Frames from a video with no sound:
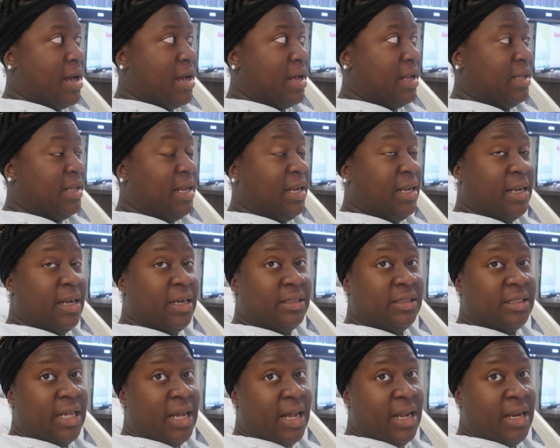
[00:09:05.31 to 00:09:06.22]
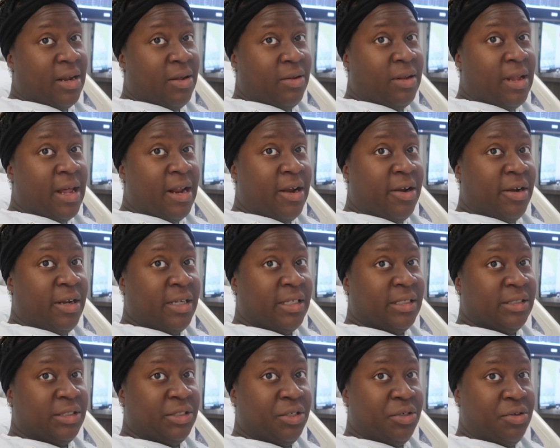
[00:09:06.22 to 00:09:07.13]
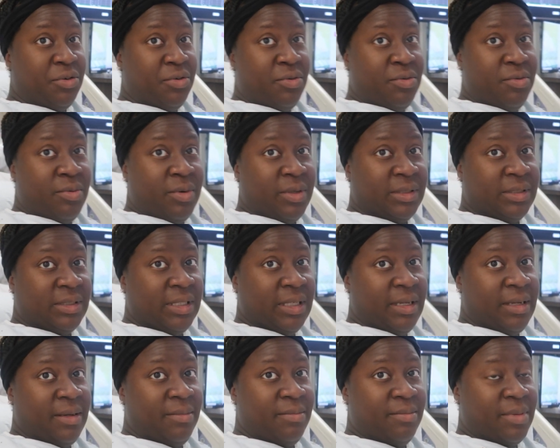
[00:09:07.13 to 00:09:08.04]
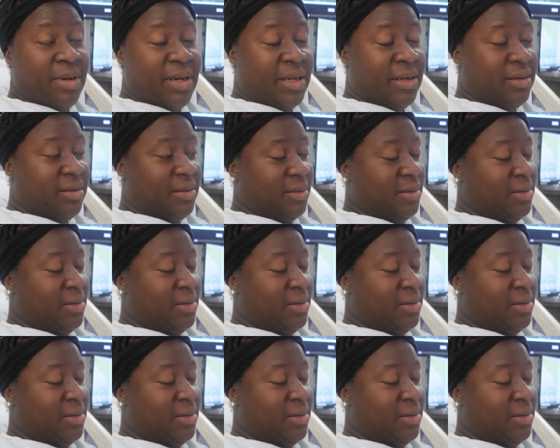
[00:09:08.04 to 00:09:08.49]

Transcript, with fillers: I think they're saying no later than 2, we'll see. But